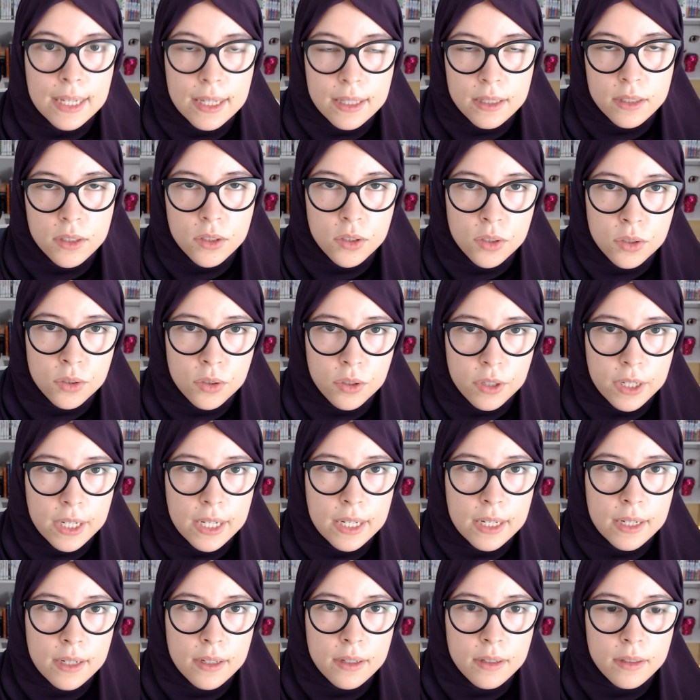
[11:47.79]
Its
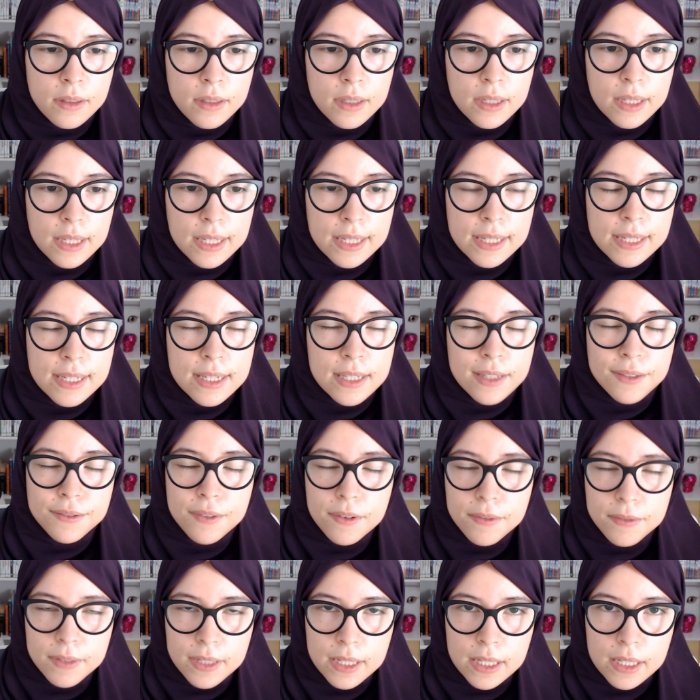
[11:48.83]
screen is
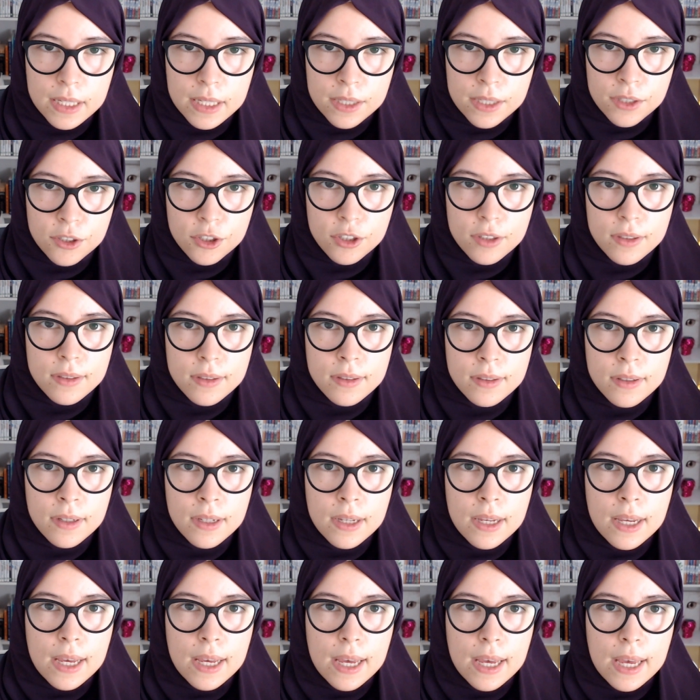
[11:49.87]
15 inches
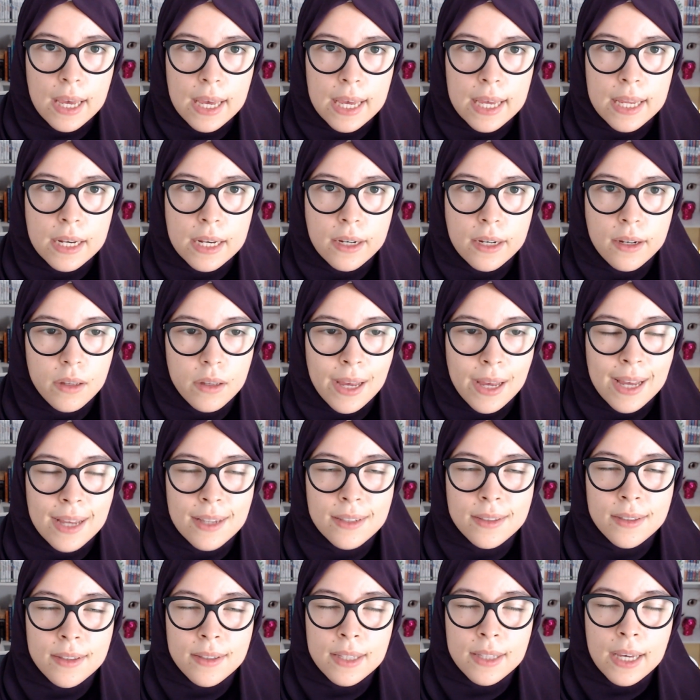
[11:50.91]
and
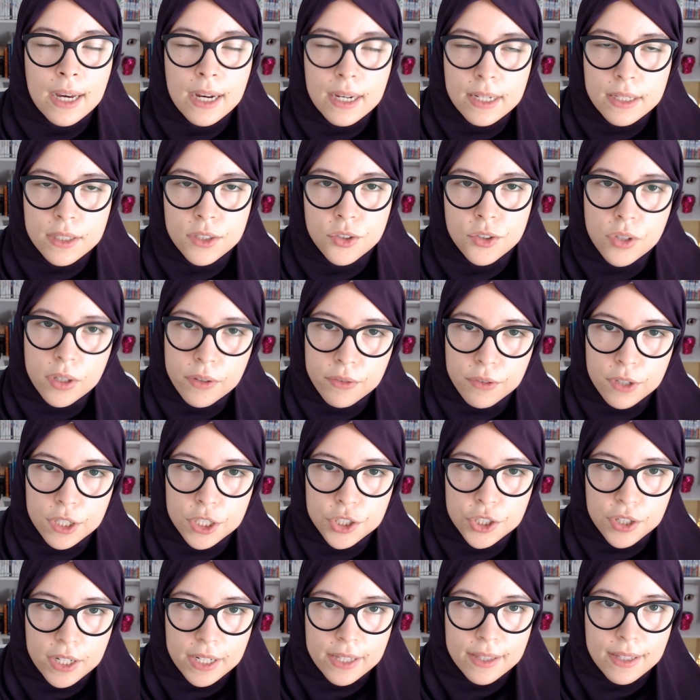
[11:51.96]
has the highest
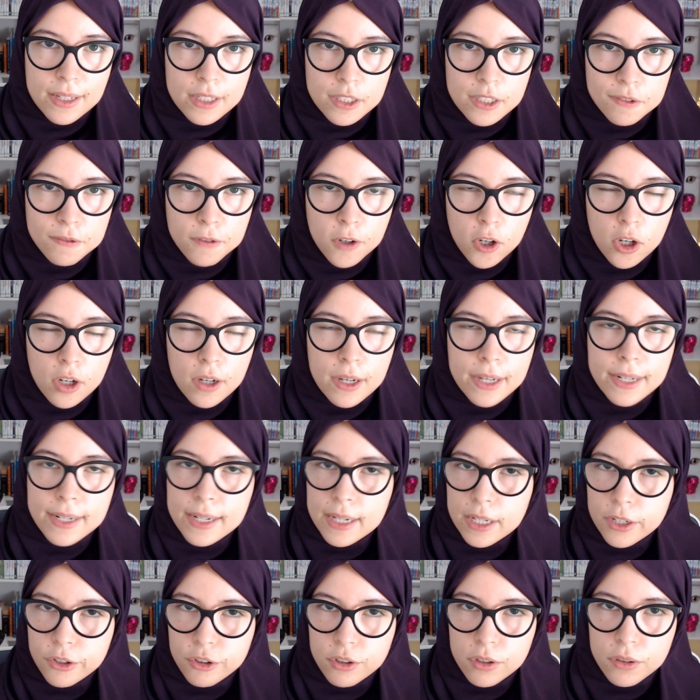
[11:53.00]
refresh rate thus far at
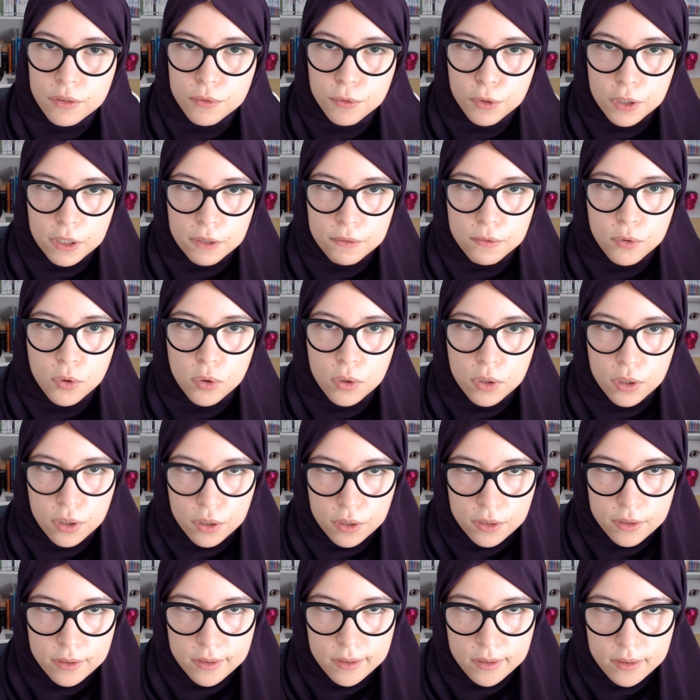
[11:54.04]
144
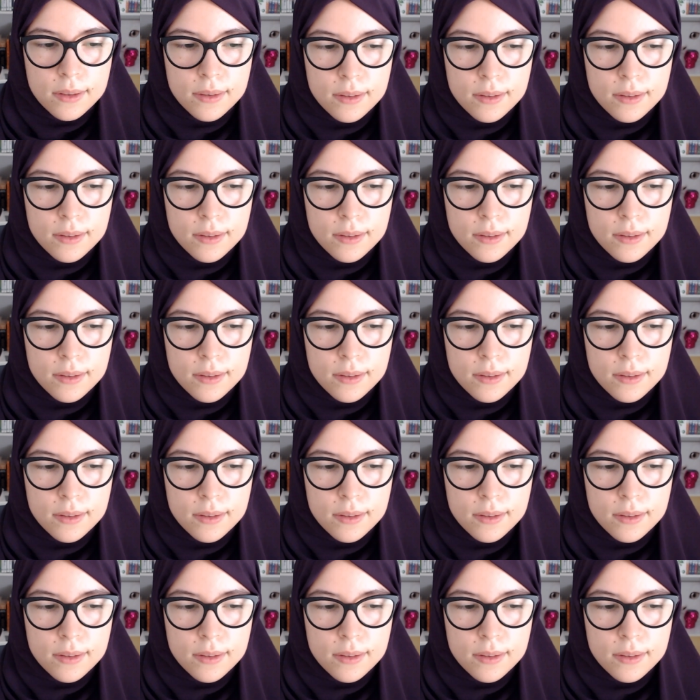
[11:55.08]
Hz.